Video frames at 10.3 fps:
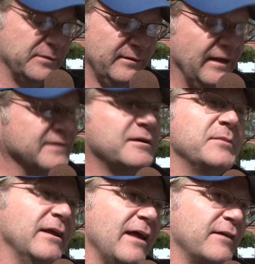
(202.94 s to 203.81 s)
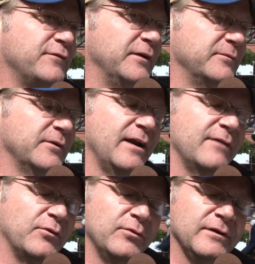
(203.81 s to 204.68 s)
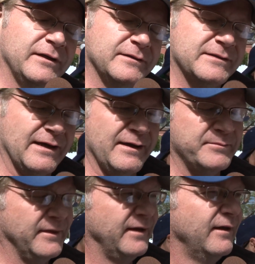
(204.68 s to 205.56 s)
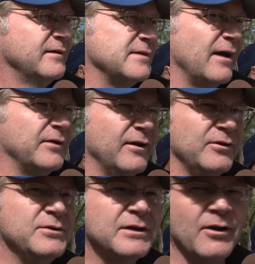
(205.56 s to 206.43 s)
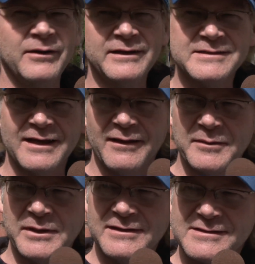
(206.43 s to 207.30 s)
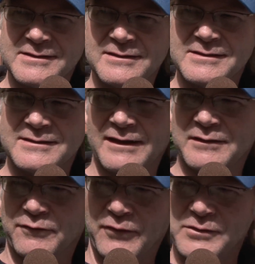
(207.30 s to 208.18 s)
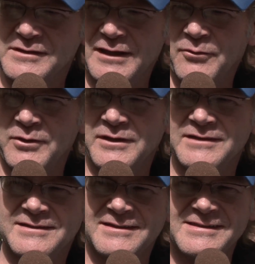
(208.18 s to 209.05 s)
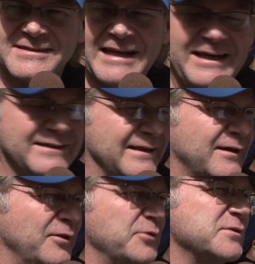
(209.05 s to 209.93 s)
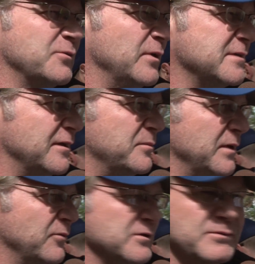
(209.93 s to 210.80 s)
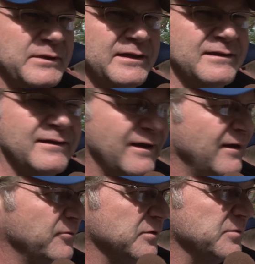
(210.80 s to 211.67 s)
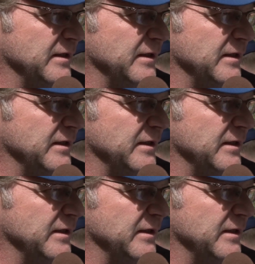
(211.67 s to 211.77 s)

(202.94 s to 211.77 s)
to it. It's going to be a lot of fun. We're going to have a really good time down here, and you can already tell. I mean, this is this is like the first thing we're this this isn't anything close to what's going to be once we get once